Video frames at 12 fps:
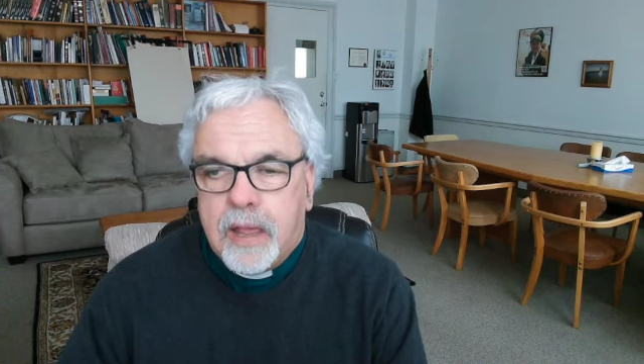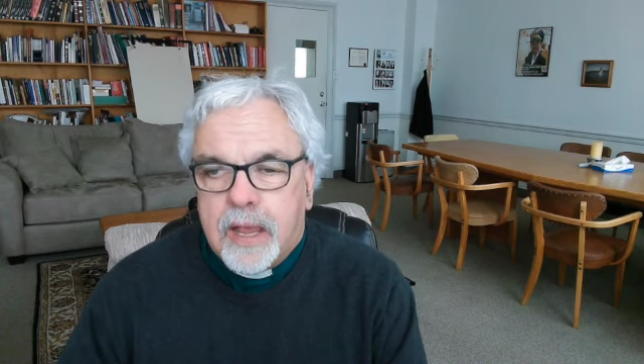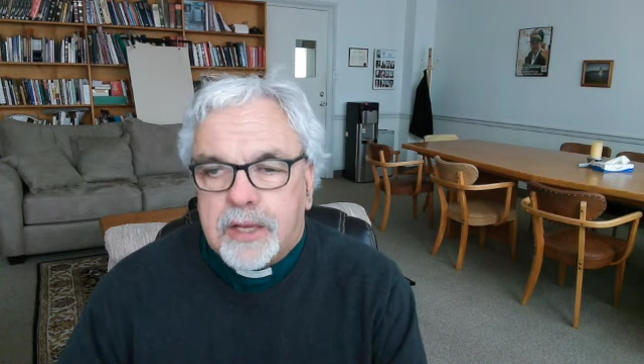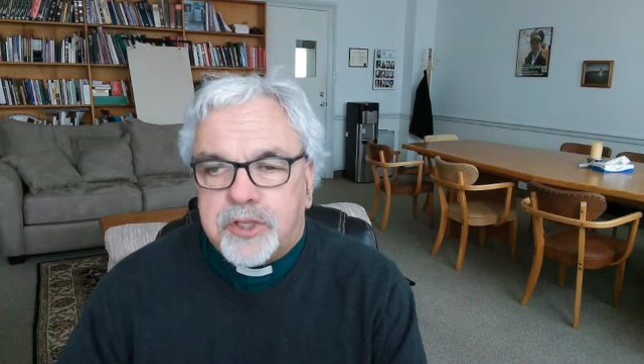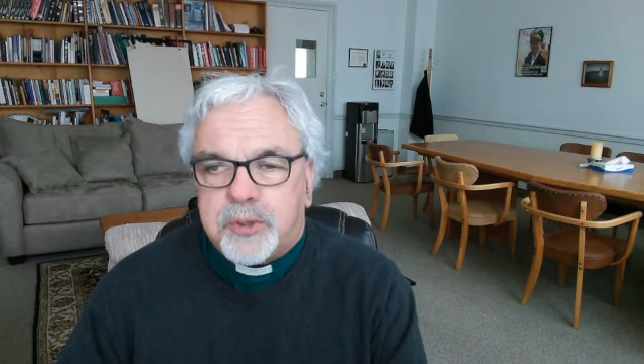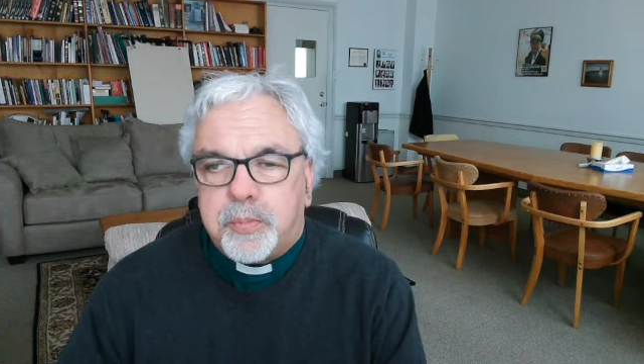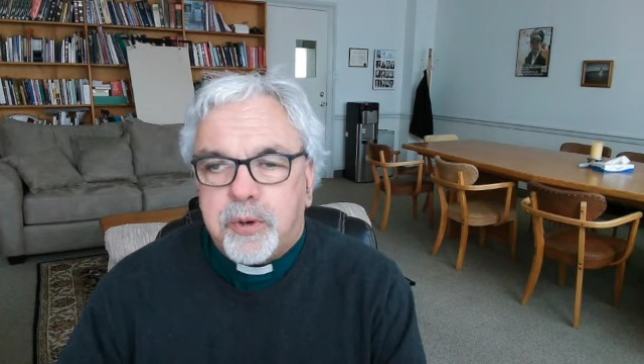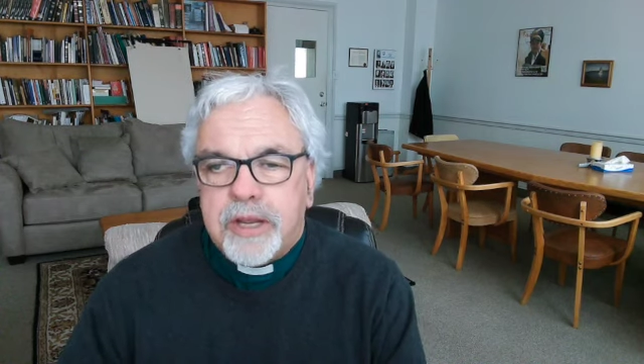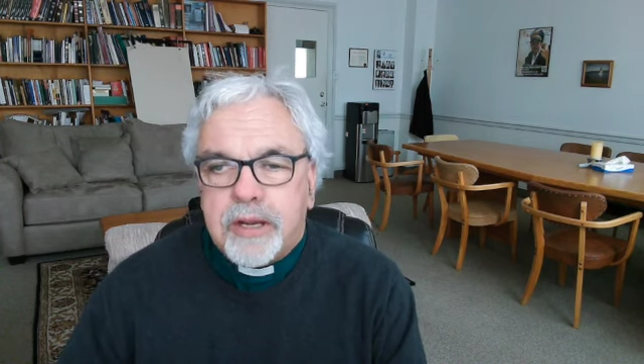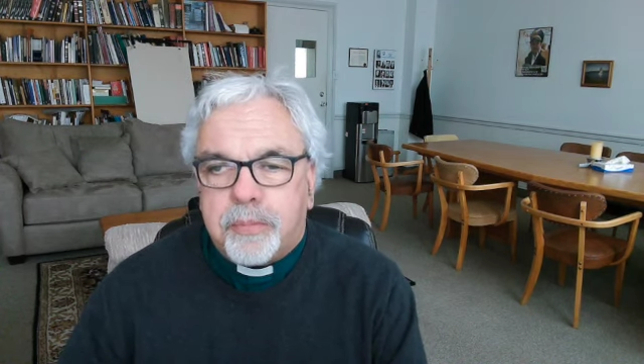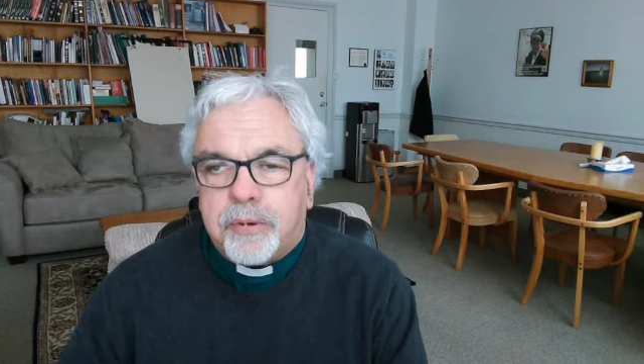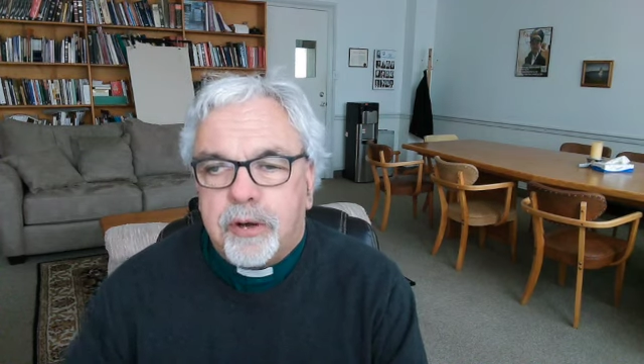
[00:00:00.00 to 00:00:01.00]
As
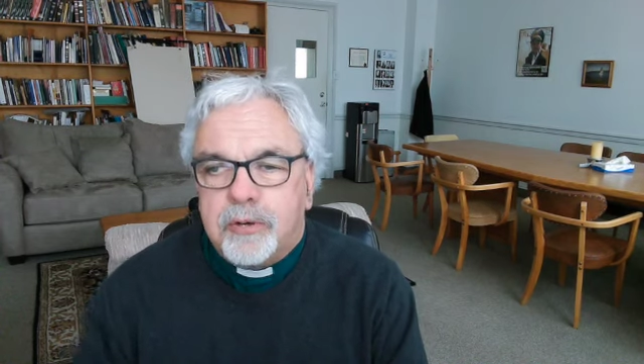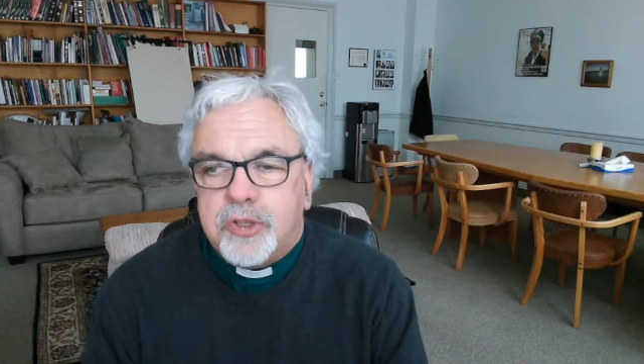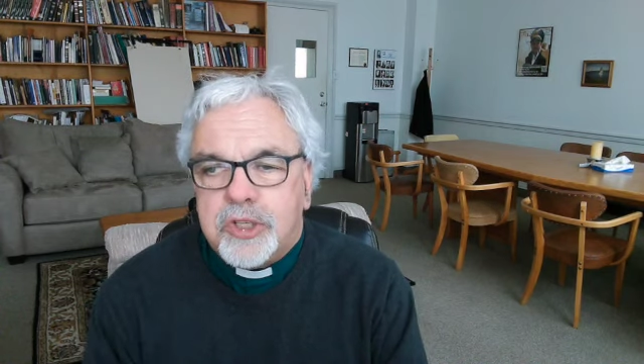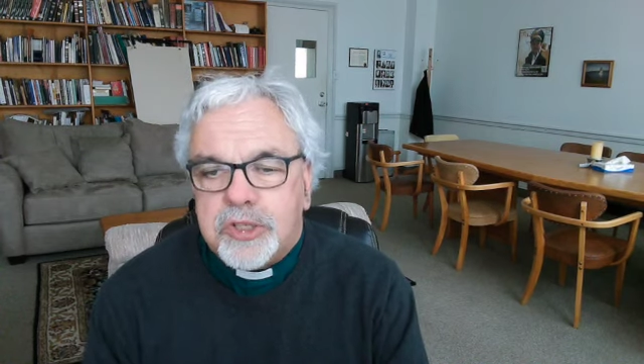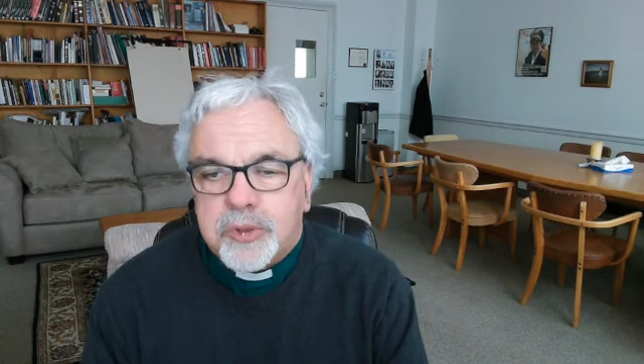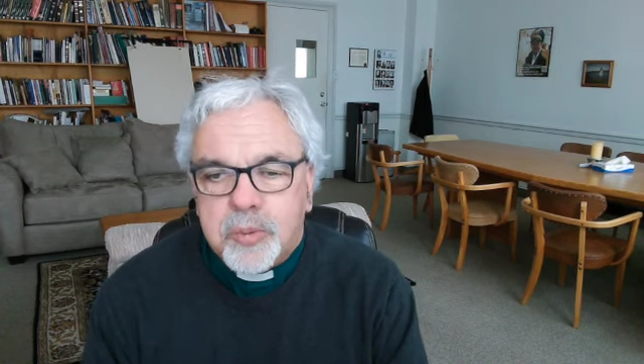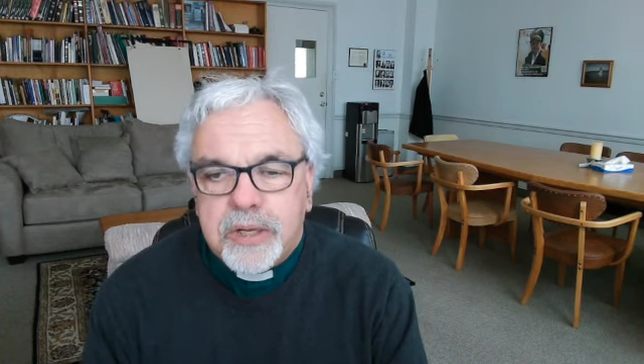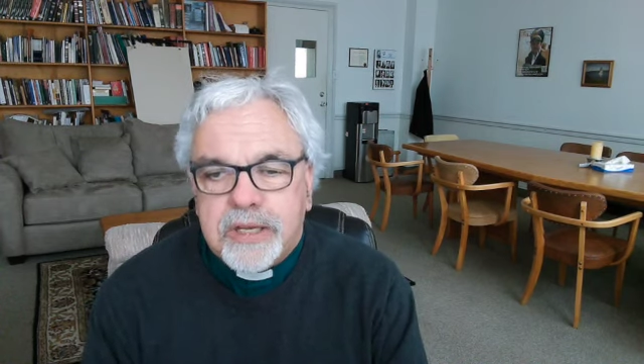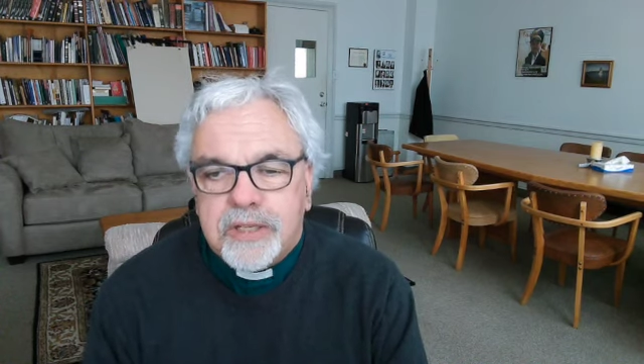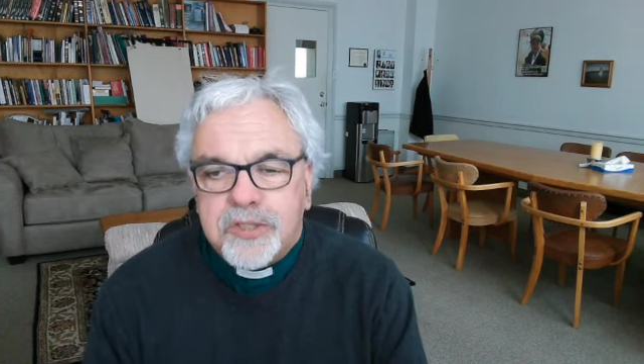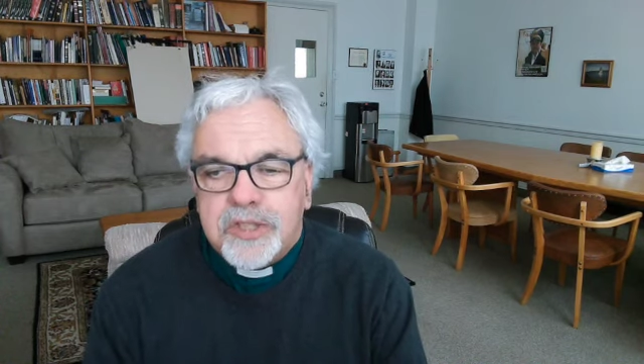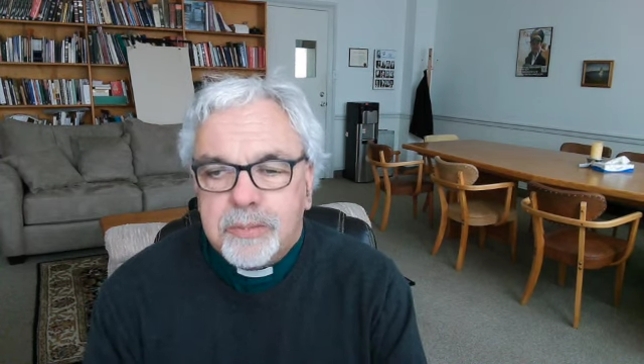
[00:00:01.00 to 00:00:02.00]
spring approaches, we
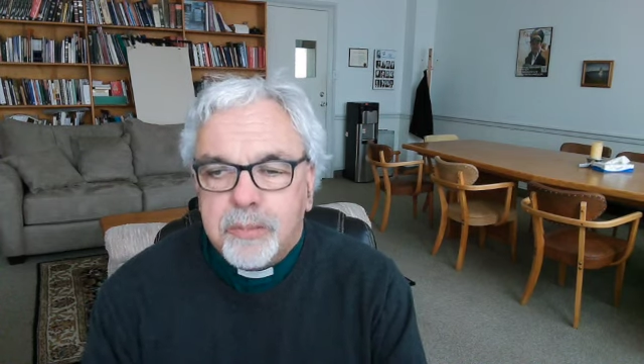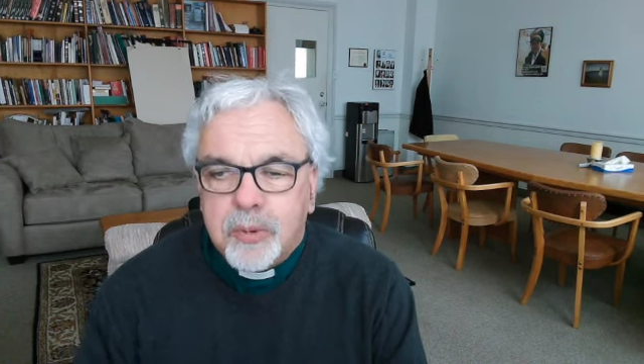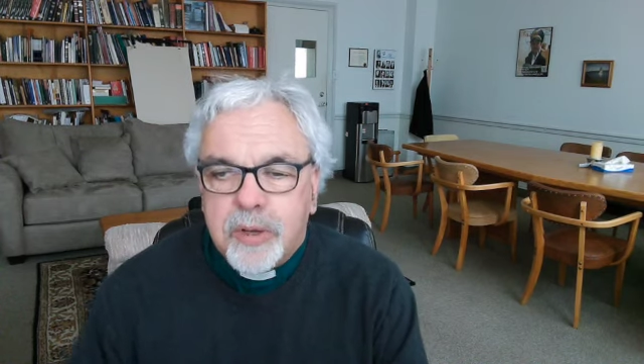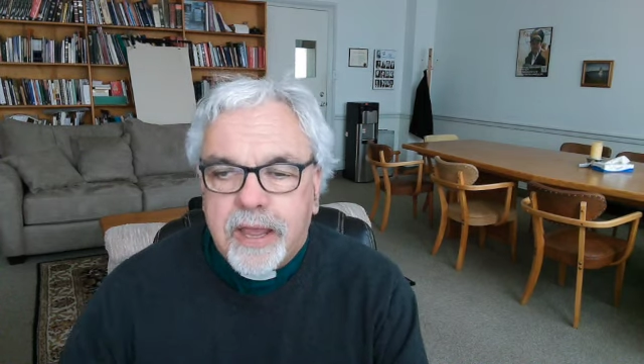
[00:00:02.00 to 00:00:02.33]
can see more